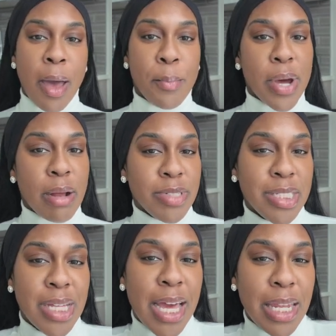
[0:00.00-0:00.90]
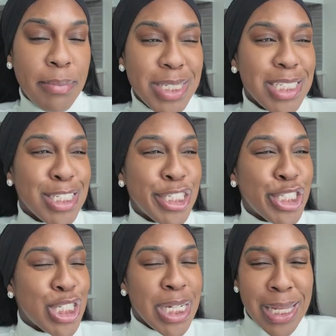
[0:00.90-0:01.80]
But I'm just like, let me just
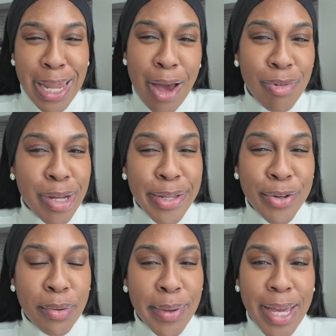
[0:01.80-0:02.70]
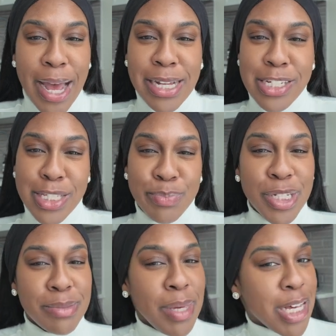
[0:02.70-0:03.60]
chill out a little bit. I just
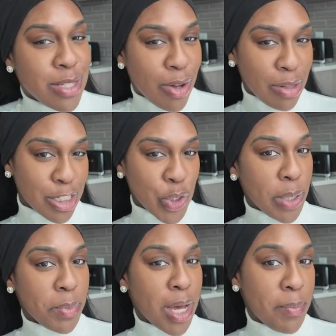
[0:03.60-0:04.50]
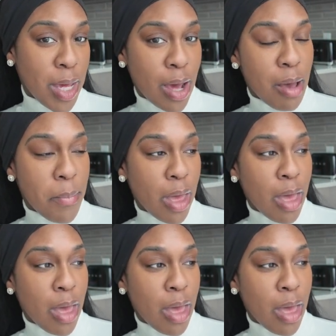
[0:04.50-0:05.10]
booked me a solo trip coming up.